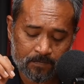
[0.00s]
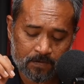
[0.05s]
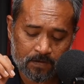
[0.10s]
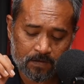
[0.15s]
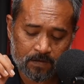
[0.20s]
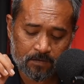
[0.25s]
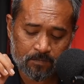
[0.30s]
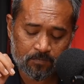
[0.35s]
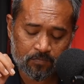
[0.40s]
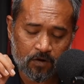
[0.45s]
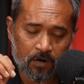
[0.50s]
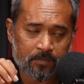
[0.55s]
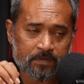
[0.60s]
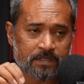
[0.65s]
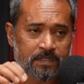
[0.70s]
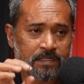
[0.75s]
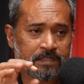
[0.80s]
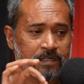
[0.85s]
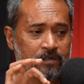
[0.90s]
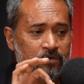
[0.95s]

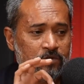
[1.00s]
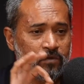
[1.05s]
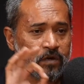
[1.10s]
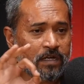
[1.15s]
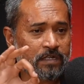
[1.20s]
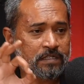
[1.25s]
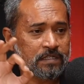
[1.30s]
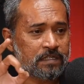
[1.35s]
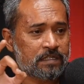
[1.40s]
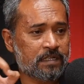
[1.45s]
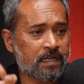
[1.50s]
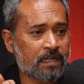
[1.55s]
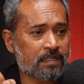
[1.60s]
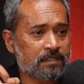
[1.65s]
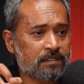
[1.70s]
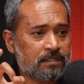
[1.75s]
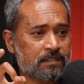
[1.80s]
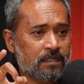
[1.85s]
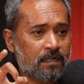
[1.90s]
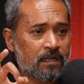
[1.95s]
promises and who actually
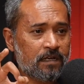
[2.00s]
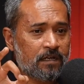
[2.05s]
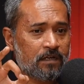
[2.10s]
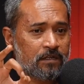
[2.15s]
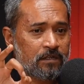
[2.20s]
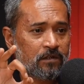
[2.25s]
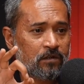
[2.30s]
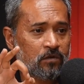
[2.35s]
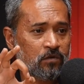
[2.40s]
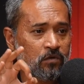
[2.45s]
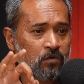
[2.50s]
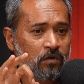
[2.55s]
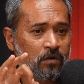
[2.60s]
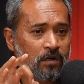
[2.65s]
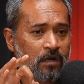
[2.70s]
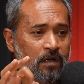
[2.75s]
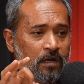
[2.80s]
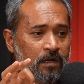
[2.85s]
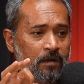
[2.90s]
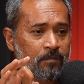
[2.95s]
gets who
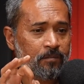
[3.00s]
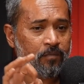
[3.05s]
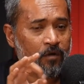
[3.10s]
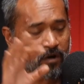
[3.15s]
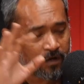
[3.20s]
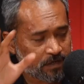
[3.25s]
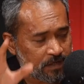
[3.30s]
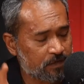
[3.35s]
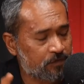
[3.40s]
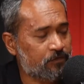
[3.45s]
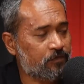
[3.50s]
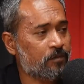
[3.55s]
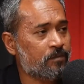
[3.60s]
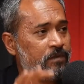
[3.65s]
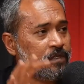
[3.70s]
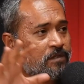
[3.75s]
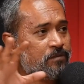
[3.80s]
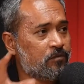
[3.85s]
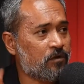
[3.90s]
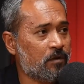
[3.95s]
pardoned from these
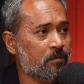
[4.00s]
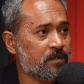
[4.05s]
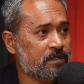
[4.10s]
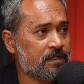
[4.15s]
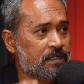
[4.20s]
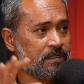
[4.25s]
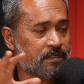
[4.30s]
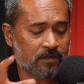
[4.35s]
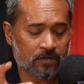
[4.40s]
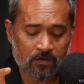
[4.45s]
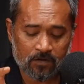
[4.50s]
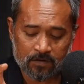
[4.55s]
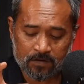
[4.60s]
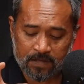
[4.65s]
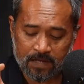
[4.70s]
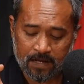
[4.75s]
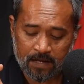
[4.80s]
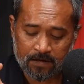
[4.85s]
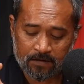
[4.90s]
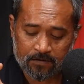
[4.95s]
promises and all
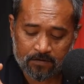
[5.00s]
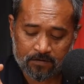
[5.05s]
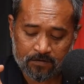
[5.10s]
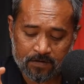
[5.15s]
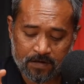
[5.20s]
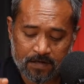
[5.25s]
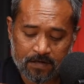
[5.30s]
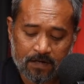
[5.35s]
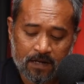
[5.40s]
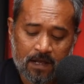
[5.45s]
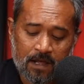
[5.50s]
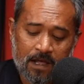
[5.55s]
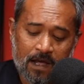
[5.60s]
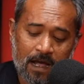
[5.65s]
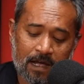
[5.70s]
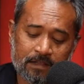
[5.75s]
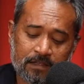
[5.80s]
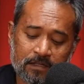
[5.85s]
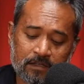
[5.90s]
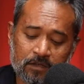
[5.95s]
that, right? I
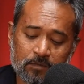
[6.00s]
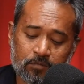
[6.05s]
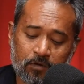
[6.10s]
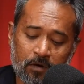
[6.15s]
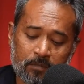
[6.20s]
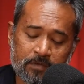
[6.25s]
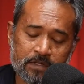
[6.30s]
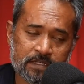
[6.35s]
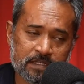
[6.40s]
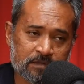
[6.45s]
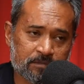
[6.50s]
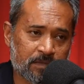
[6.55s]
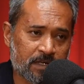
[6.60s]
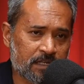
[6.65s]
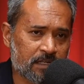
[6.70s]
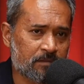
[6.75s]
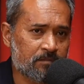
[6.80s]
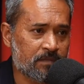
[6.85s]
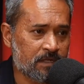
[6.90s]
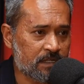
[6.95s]
think the promise is made
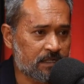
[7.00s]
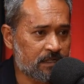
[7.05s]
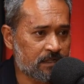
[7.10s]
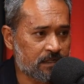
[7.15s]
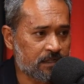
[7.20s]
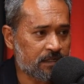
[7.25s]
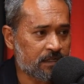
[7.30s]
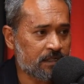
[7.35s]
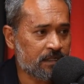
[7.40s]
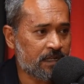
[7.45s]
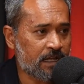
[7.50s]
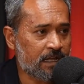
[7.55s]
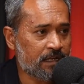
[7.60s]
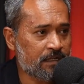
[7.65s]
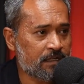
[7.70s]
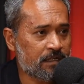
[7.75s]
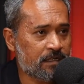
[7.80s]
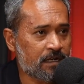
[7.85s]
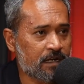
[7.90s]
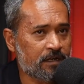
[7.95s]
immediately in any
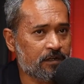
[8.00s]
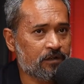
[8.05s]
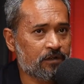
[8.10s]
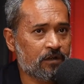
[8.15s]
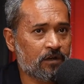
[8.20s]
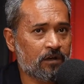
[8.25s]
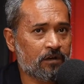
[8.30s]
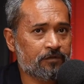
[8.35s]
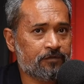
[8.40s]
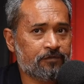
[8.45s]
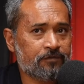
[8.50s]
kind of